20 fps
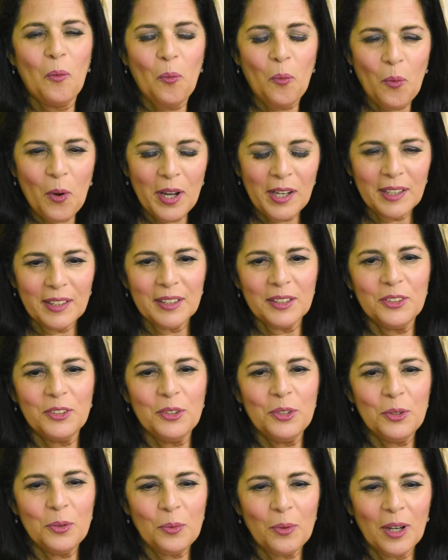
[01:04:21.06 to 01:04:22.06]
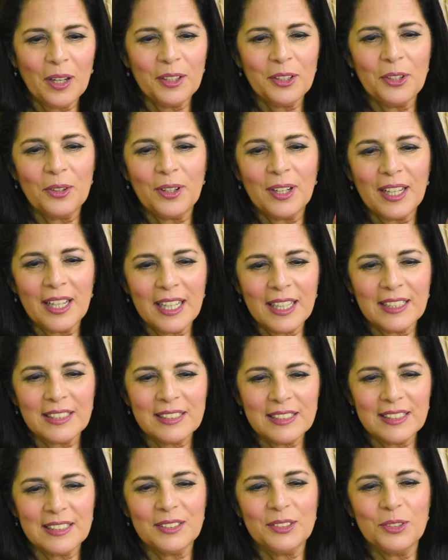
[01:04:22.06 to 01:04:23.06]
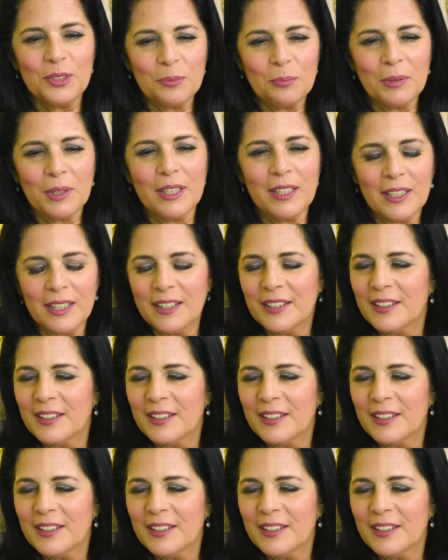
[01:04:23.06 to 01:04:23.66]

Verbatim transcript: What do you want your legacy to be?